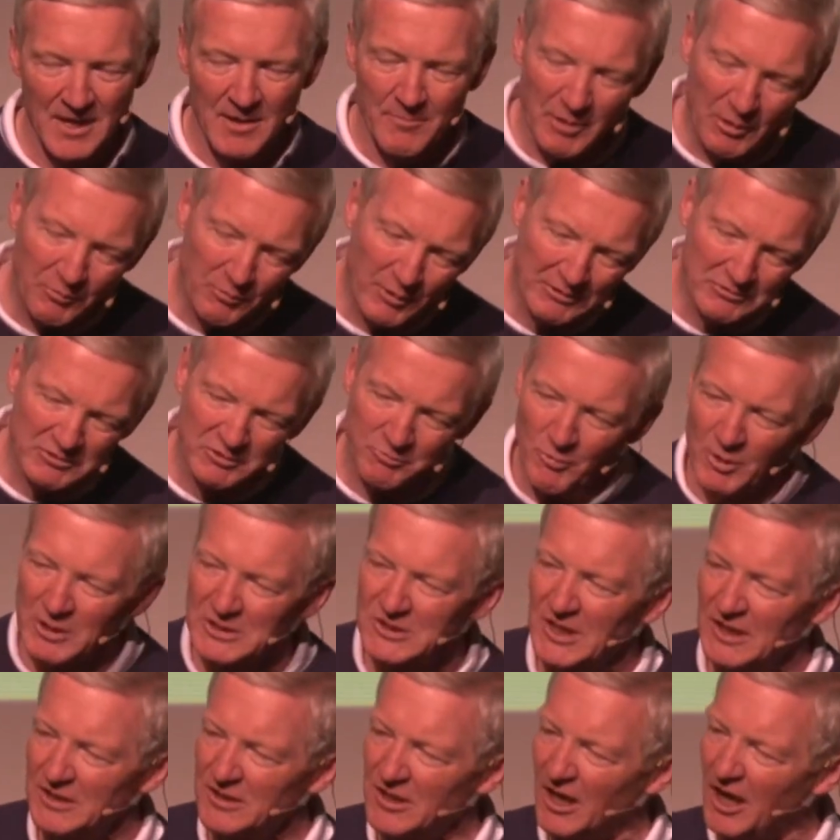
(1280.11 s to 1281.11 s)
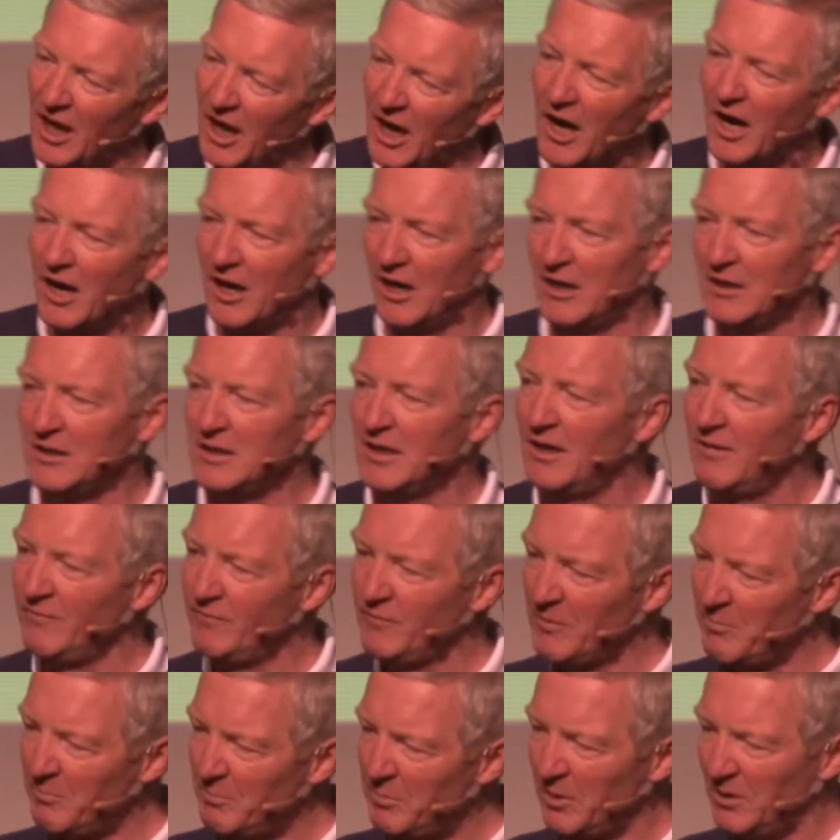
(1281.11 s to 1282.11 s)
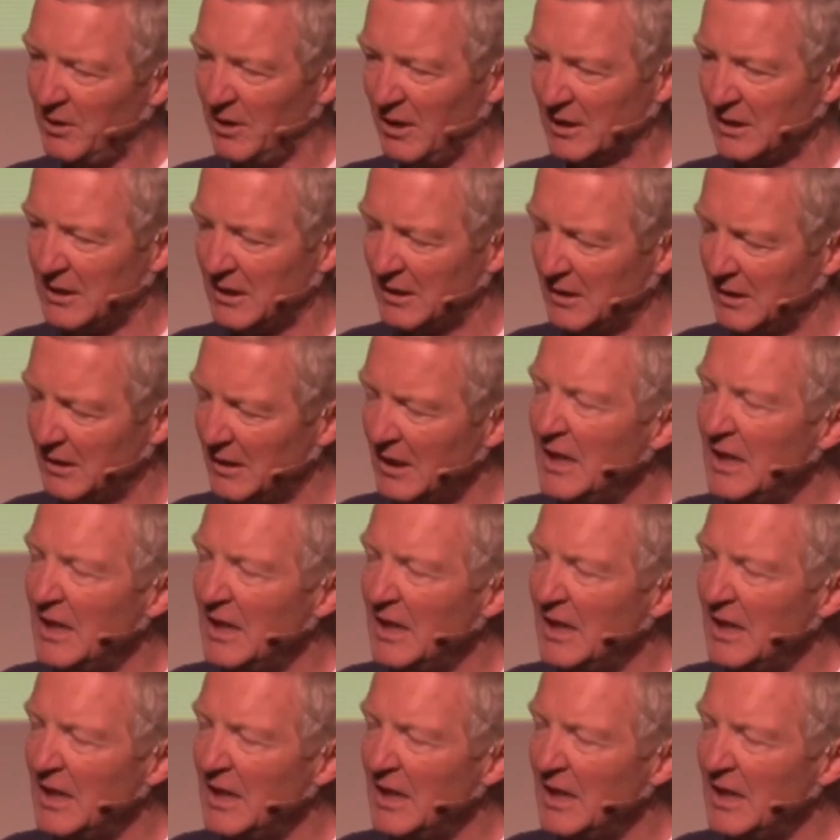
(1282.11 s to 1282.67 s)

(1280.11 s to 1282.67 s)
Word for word: But what was at the heart of the book